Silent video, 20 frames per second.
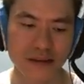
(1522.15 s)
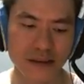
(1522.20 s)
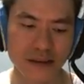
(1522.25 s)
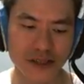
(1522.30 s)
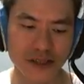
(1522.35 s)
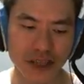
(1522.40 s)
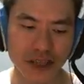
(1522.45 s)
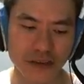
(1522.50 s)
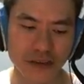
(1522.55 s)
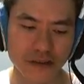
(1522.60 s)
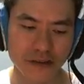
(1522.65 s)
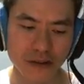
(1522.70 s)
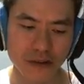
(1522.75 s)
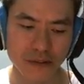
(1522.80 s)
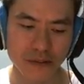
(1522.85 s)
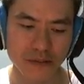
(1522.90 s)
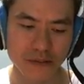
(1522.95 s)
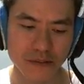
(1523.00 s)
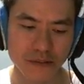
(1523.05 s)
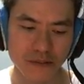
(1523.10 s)
general
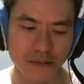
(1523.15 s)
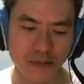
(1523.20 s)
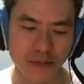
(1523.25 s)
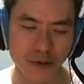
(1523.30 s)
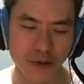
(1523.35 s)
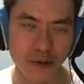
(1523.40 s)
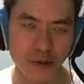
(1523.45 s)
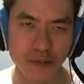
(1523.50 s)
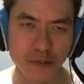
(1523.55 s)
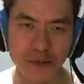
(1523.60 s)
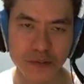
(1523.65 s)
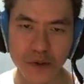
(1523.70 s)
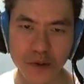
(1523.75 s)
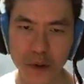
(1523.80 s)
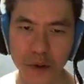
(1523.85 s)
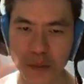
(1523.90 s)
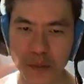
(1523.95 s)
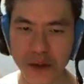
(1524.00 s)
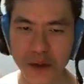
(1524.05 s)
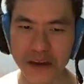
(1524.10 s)
pro
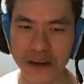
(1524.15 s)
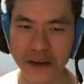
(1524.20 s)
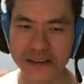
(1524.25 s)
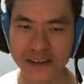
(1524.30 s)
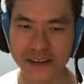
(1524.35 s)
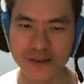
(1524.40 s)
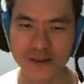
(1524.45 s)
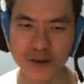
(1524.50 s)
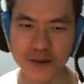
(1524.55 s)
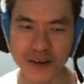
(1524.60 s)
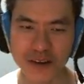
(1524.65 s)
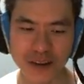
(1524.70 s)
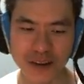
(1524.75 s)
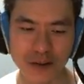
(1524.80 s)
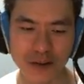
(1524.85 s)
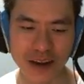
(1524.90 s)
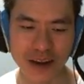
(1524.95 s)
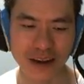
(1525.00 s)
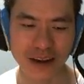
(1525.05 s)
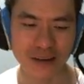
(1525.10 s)
players and so on, they were
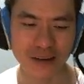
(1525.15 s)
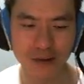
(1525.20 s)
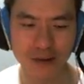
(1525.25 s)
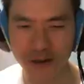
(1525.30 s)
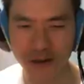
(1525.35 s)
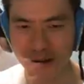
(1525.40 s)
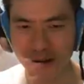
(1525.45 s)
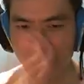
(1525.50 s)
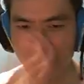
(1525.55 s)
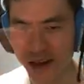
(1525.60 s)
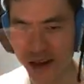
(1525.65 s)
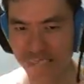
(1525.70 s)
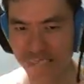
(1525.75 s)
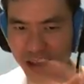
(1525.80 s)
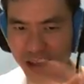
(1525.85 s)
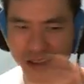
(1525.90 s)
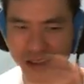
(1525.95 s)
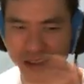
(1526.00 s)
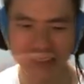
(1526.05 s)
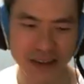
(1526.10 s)
like, oh, I'm
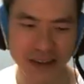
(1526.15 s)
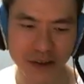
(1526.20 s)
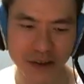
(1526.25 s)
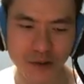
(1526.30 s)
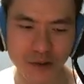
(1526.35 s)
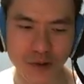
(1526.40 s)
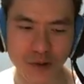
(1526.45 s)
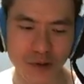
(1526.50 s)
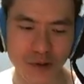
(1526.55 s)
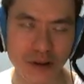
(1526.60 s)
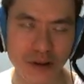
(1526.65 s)
getting Nero.